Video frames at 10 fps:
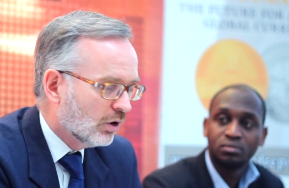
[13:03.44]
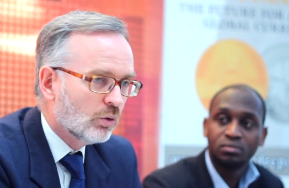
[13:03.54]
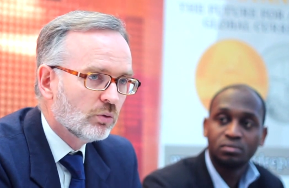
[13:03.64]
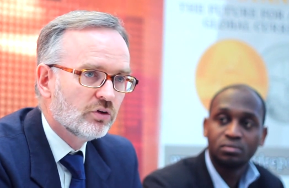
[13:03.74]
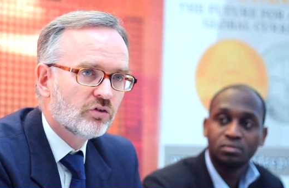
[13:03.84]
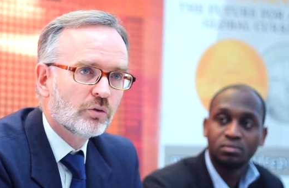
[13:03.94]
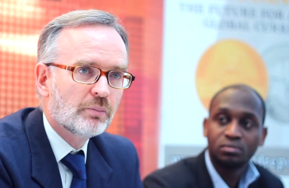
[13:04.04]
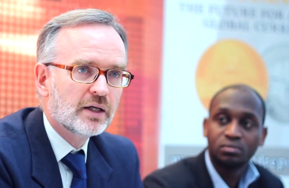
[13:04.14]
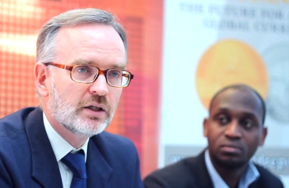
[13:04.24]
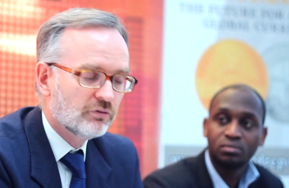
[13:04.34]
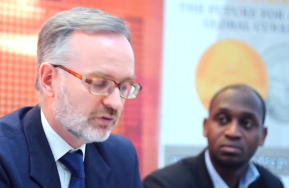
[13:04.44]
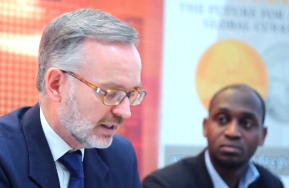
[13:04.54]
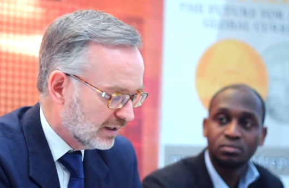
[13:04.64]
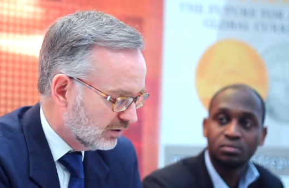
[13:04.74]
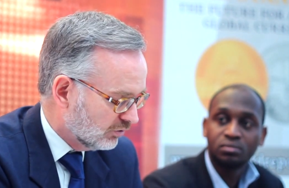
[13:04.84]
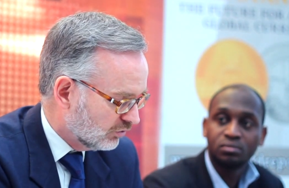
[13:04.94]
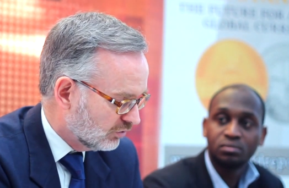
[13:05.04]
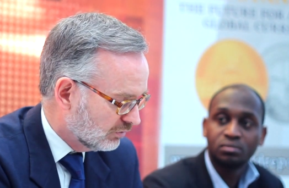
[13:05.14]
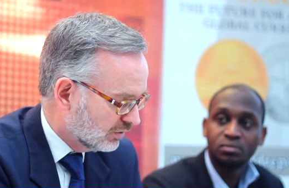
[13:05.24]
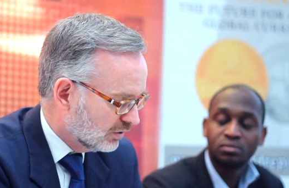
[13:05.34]
Speaker 1: gold is the money of
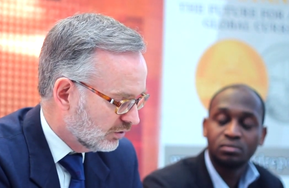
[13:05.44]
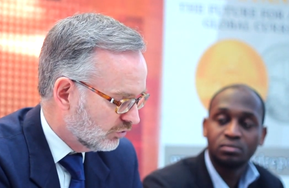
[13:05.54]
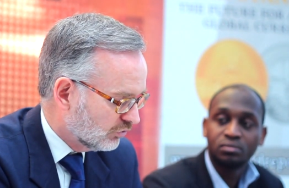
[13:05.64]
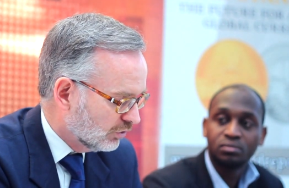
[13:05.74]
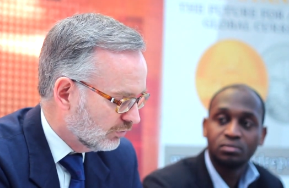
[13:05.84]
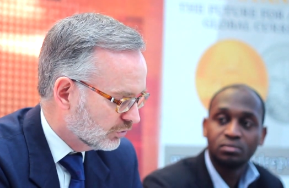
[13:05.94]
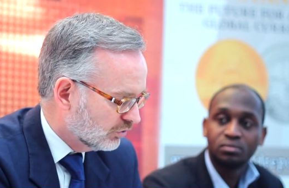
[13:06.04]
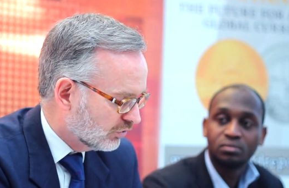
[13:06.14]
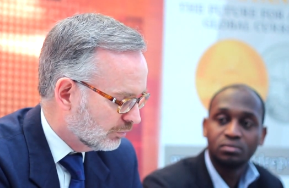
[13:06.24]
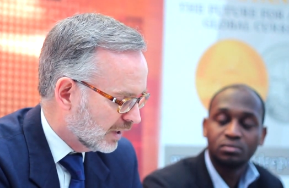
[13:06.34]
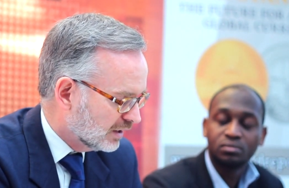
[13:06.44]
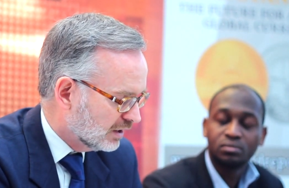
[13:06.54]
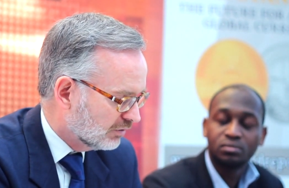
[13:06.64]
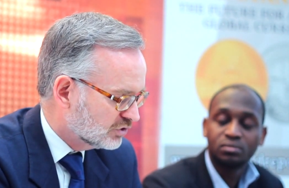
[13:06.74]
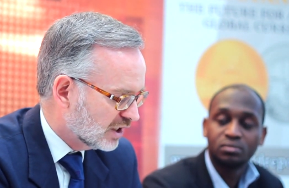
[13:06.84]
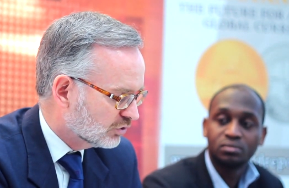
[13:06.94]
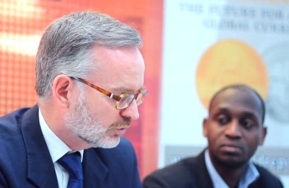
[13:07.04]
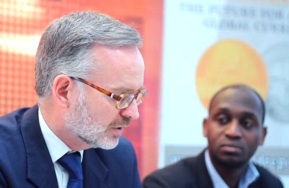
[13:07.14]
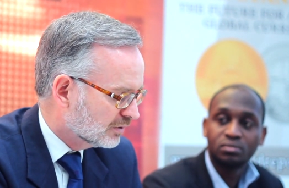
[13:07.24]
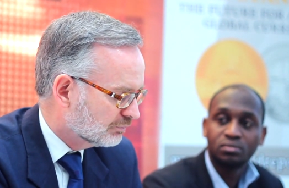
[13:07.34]
kings, silver is the money of
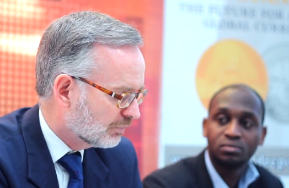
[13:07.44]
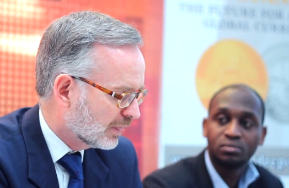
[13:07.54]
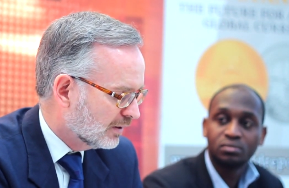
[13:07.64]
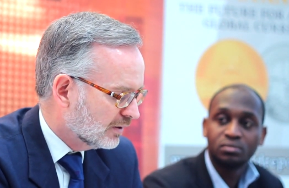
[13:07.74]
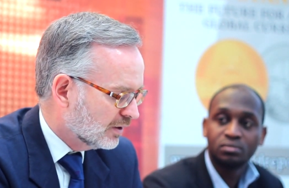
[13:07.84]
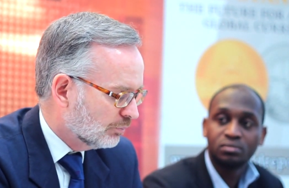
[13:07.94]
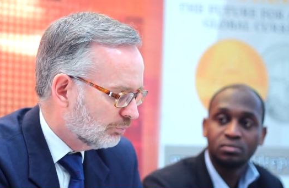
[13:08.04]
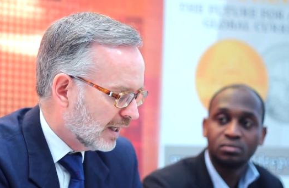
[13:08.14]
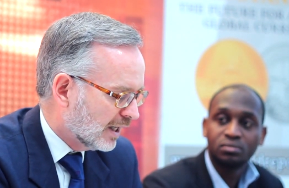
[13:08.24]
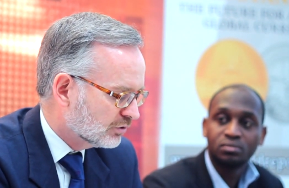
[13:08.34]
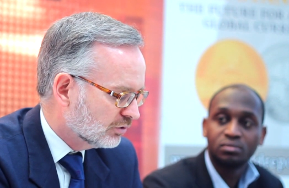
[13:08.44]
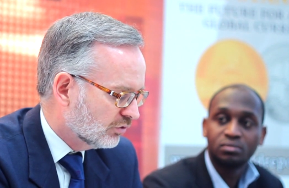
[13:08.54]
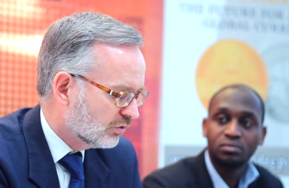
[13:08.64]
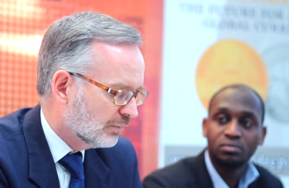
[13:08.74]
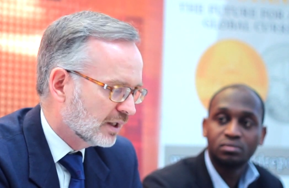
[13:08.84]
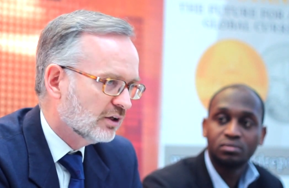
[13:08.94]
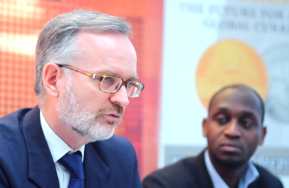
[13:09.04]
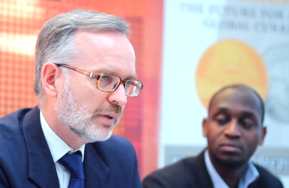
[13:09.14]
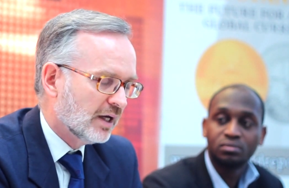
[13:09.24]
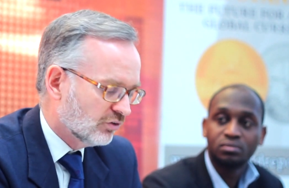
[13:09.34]
gentlemen, barter is the
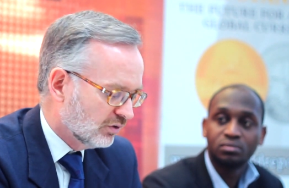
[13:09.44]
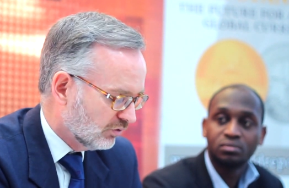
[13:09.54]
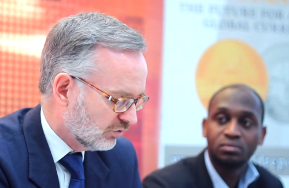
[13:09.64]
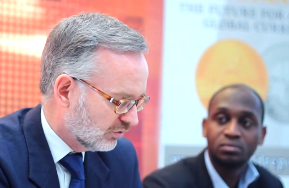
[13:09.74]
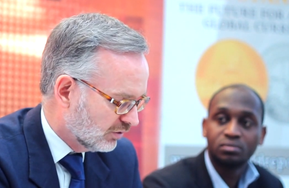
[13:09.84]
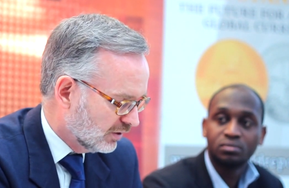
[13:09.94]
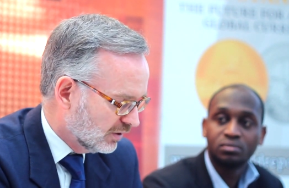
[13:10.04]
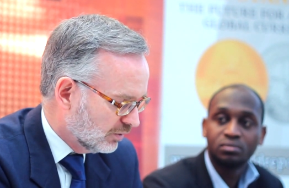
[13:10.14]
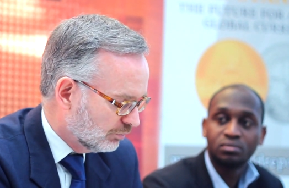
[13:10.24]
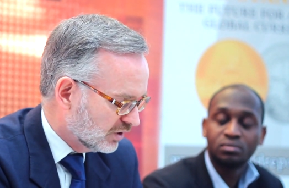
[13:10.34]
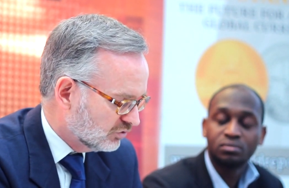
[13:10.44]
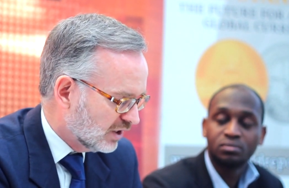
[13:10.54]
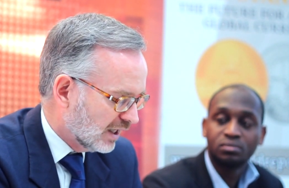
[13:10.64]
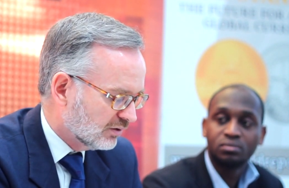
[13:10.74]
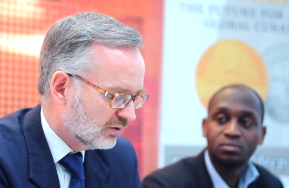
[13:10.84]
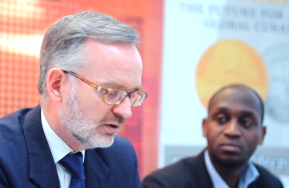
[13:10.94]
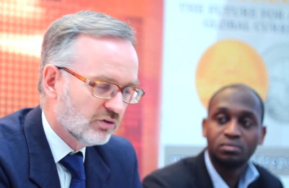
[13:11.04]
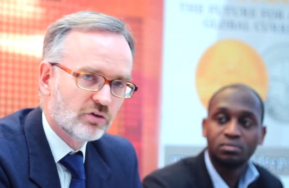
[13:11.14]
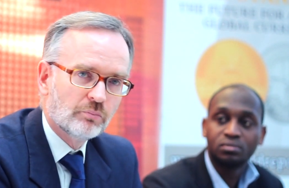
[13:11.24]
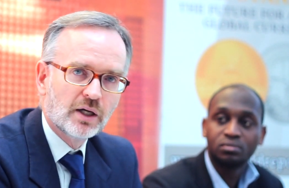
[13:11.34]
money of peasants, but debt
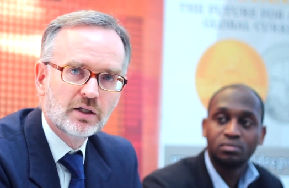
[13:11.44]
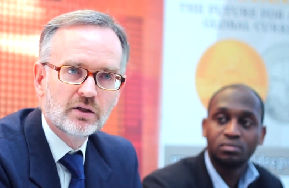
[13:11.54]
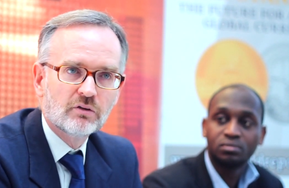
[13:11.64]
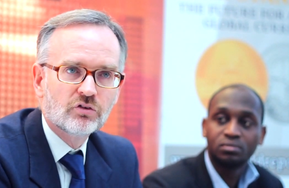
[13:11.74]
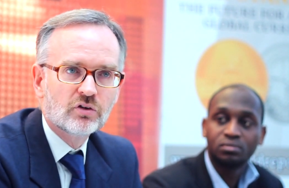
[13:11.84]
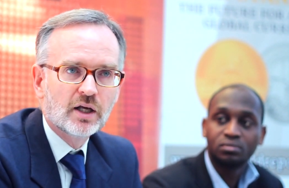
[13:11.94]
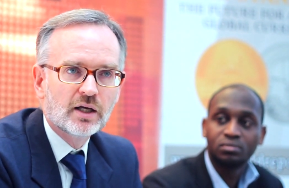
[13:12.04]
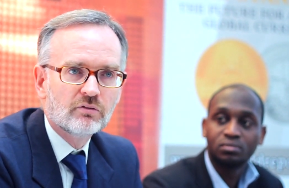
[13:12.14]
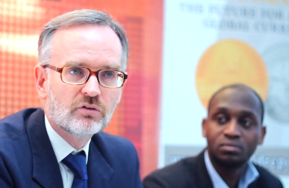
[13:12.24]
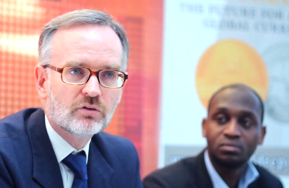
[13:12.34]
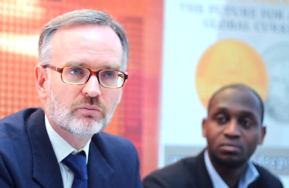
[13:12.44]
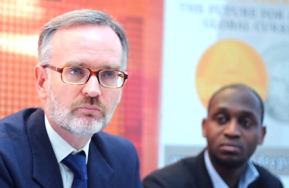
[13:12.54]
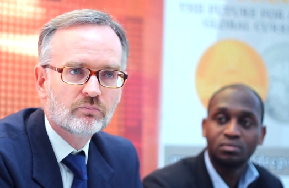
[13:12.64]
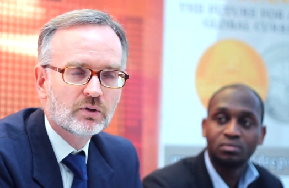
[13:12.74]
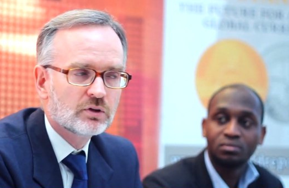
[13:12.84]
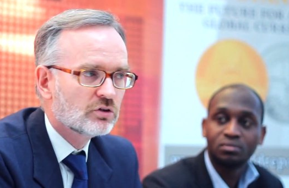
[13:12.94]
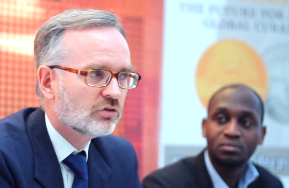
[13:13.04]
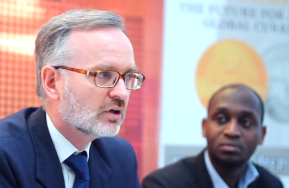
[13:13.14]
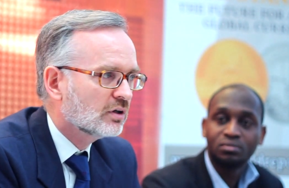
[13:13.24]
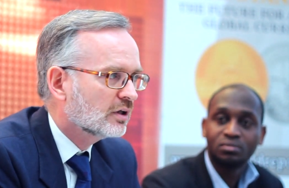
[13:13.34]
is the money of slaves.
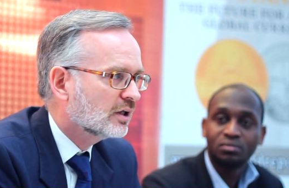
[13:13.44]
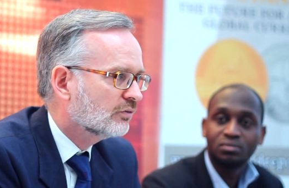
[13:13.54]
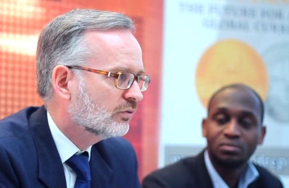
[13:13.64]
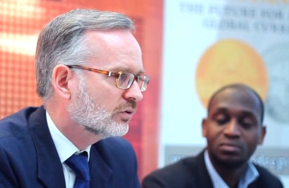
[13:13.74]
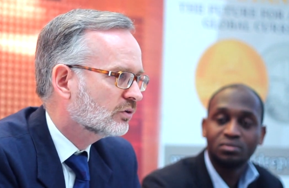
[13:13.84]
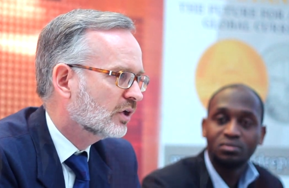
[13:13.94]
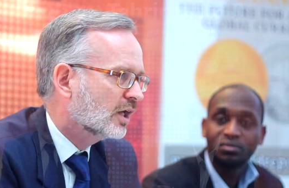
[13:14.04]
Jazakallah khair for your